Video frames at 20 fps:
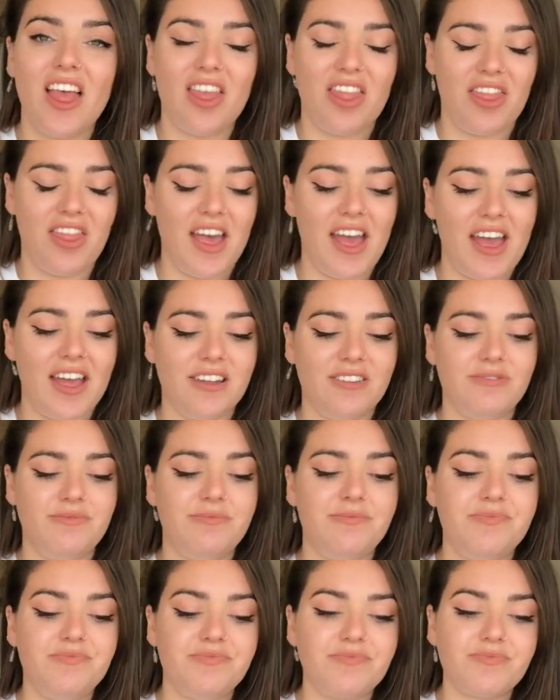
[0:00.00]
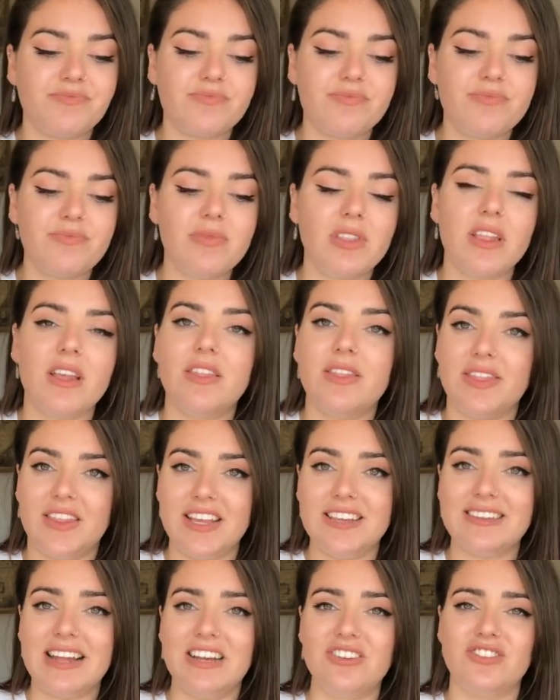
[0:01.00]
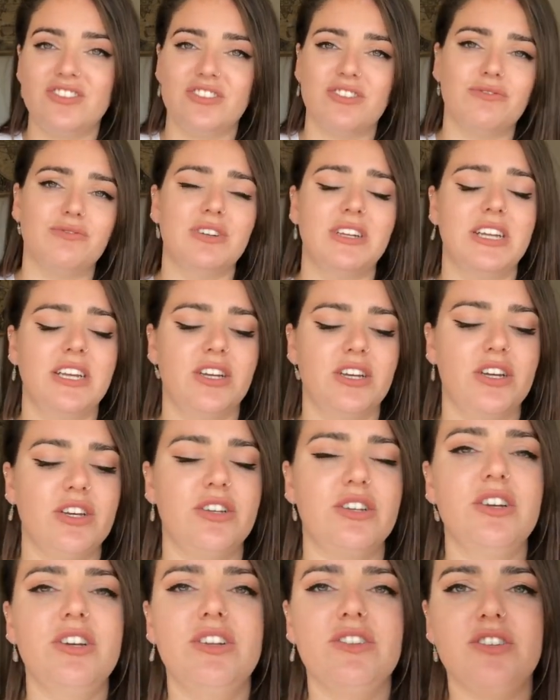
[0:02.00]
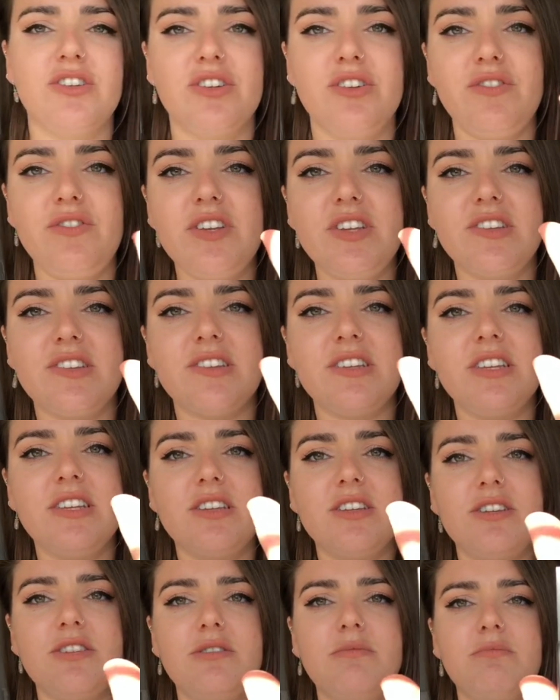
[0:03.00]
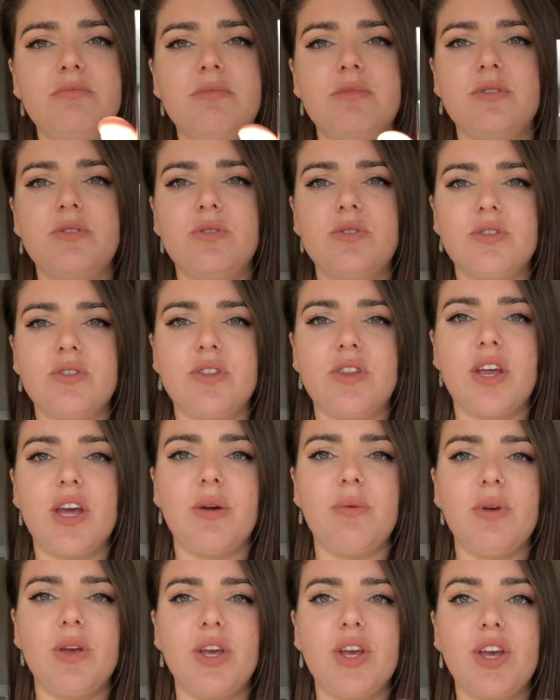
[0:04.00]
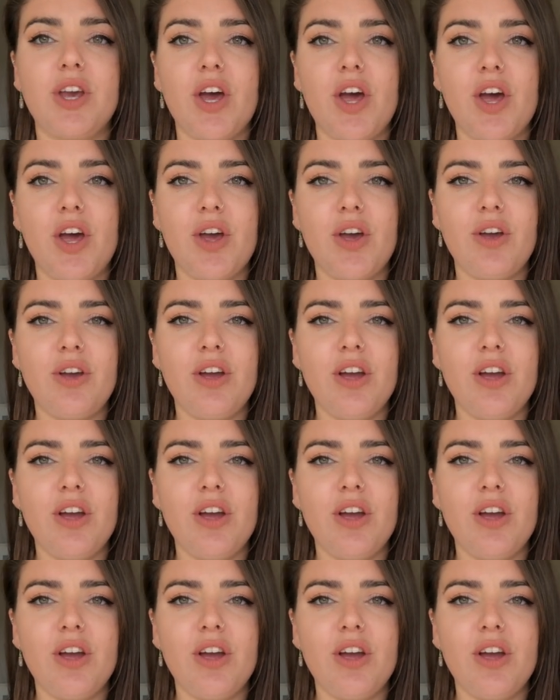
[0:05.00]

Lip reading: Then these lashes are really good. So I don't know if you can see them. There we go.